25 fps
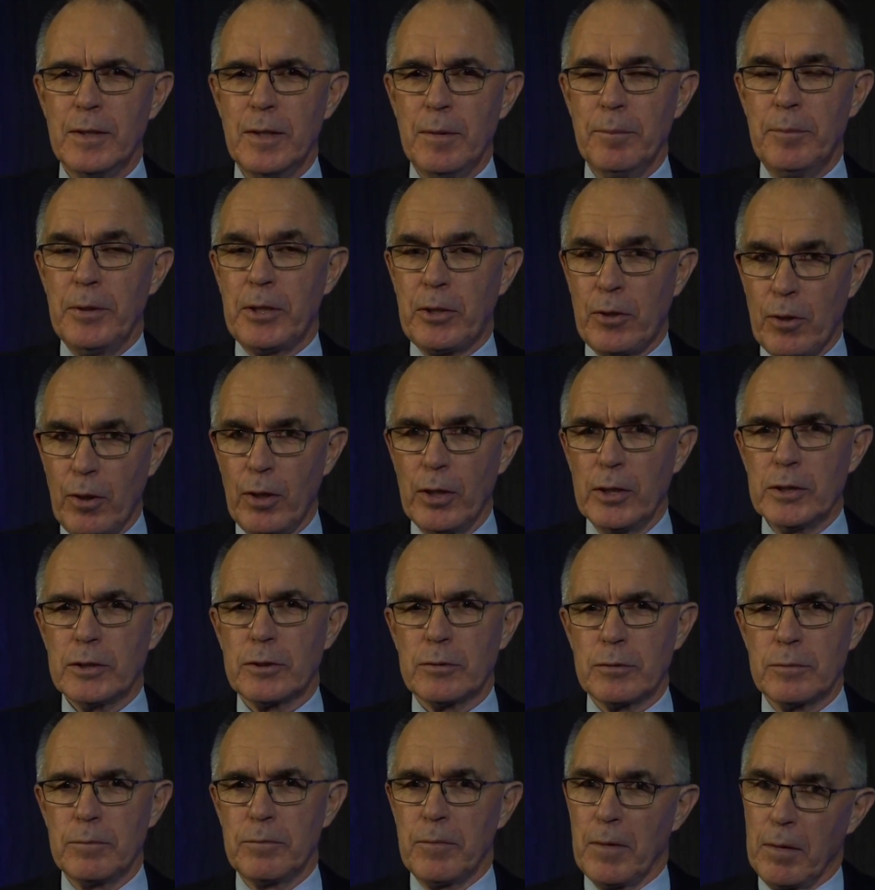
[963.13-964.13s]
Because,
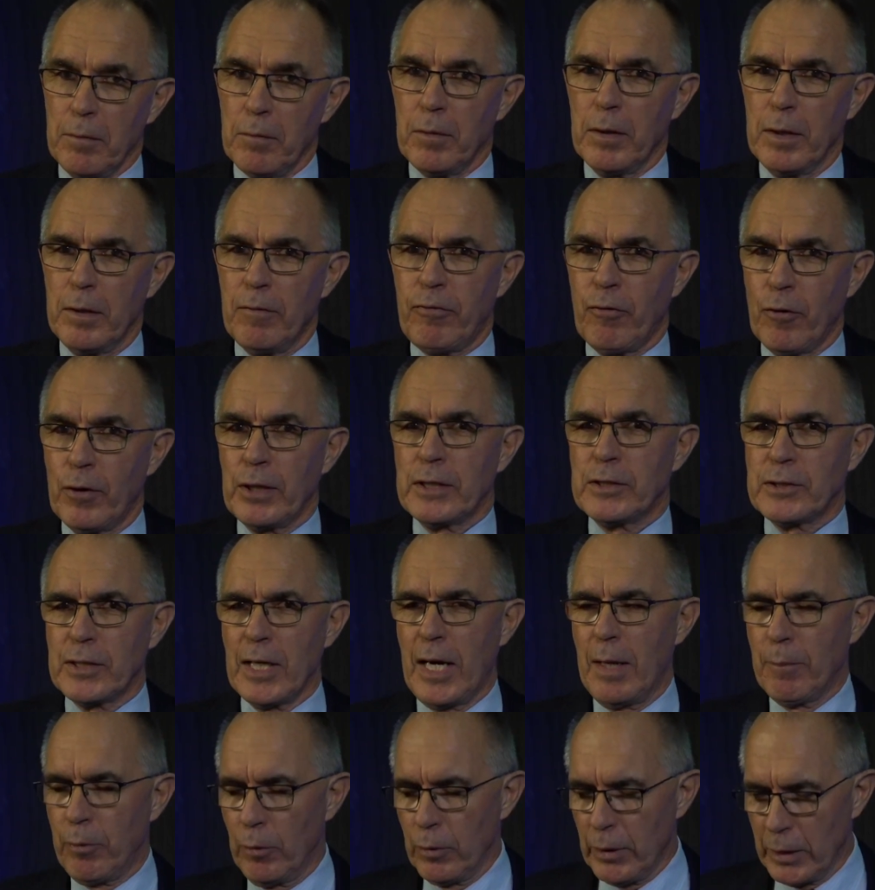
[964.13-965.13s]
for
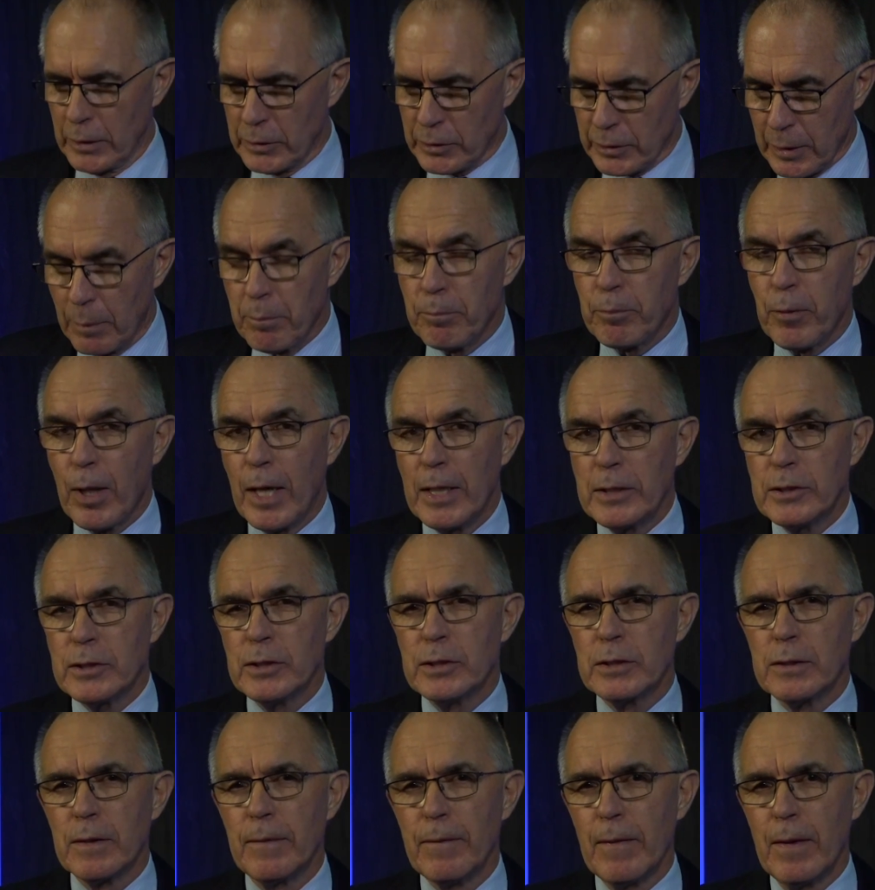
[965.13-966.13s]
example, in some
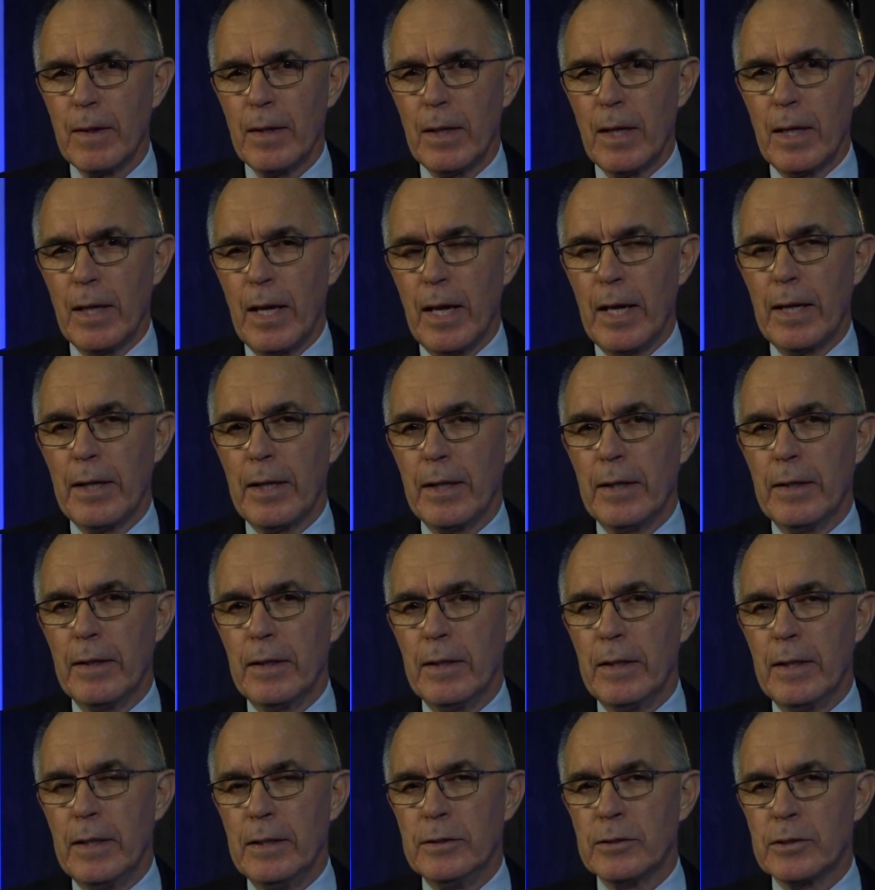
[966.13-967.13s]
places,
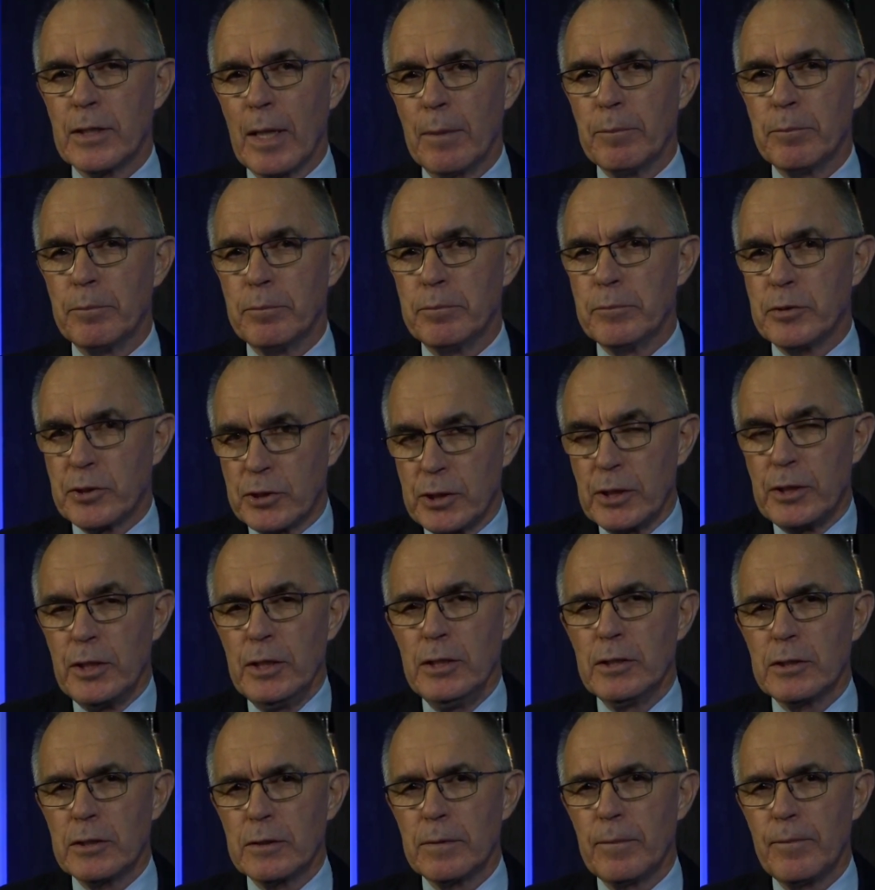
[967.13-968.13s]
in some
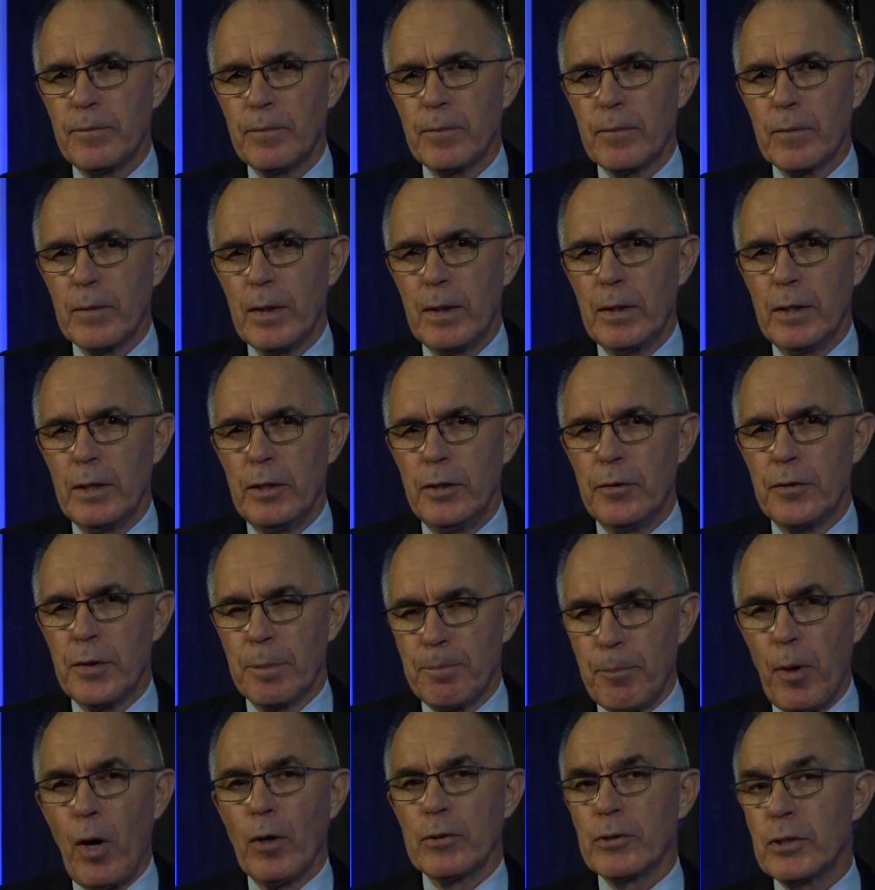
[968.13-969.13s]
cities, the
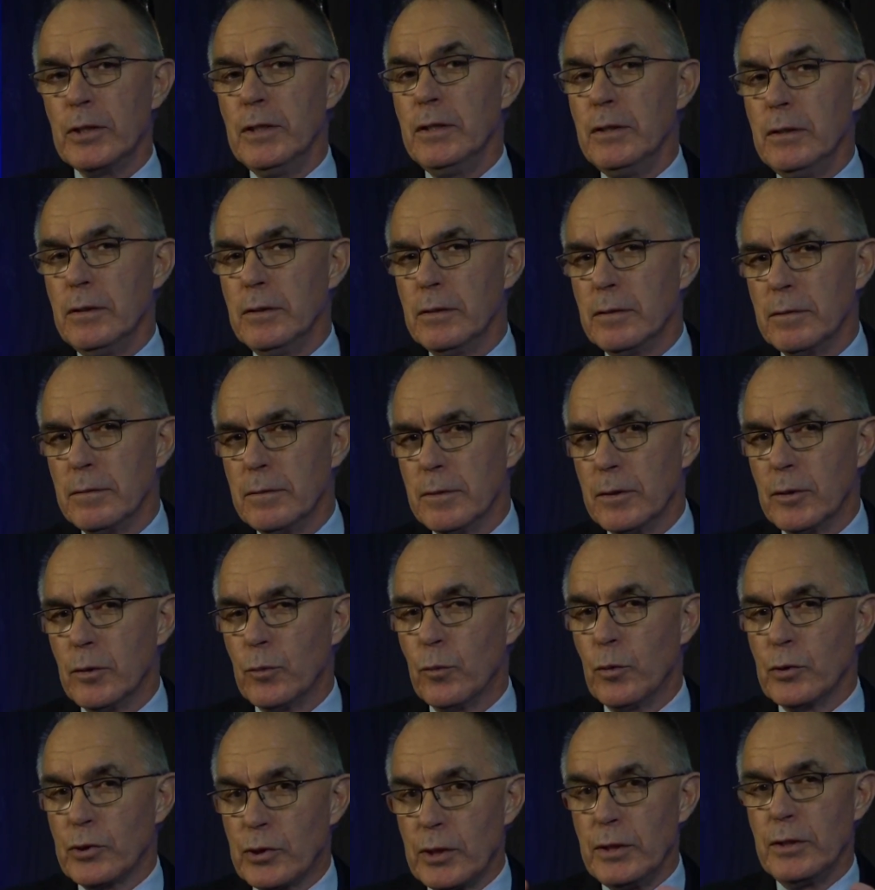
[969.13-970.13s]
potty
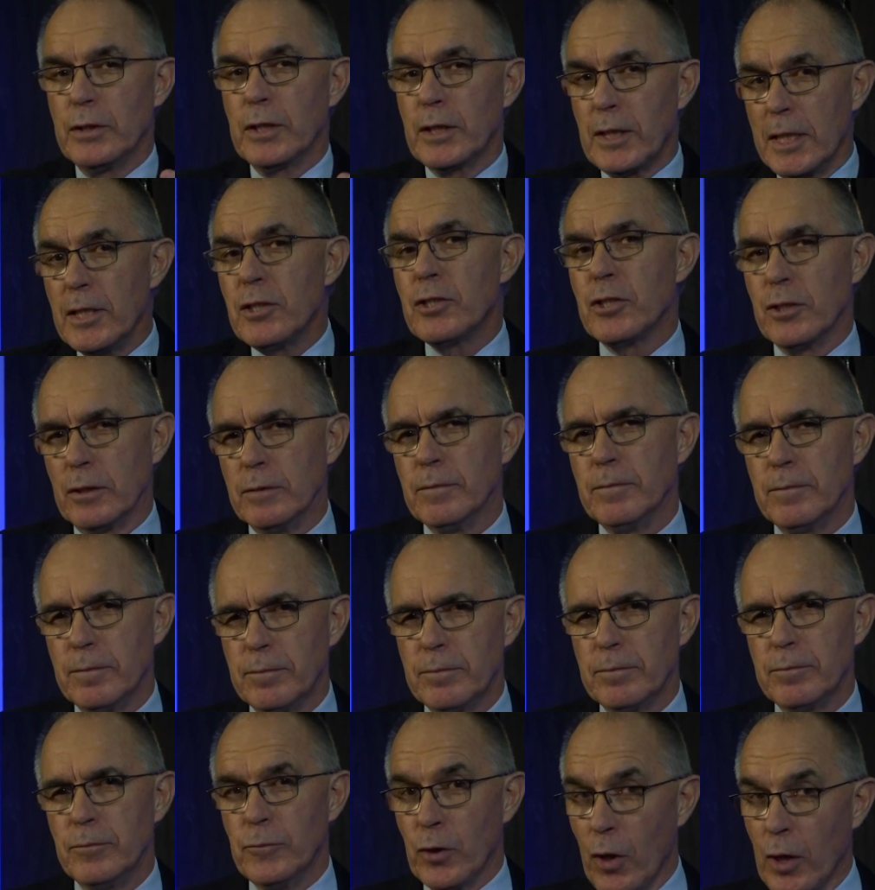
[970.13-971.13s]
was in the kitchen.
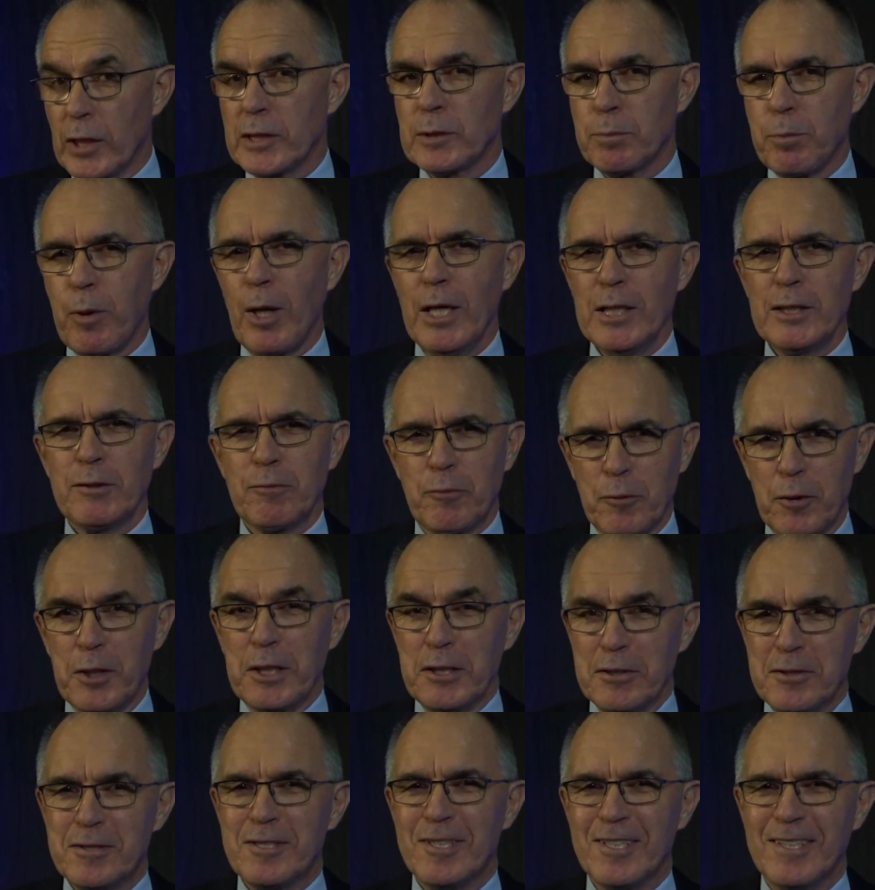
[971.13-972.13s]
Nice place for it,
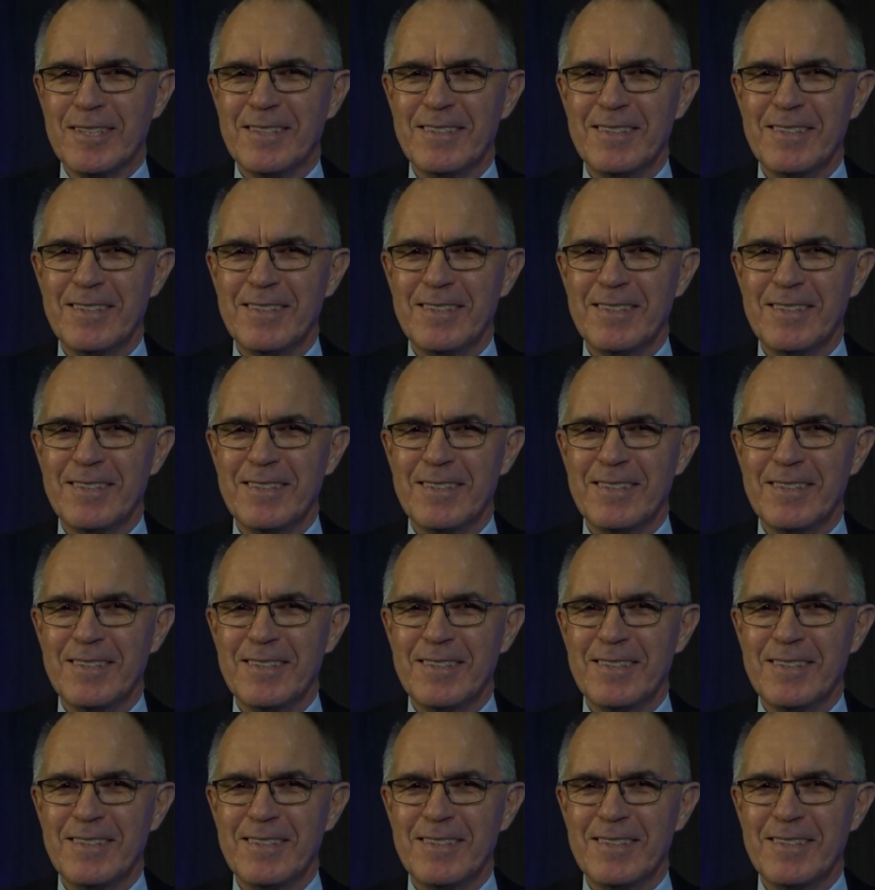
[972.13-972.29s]
isn't it?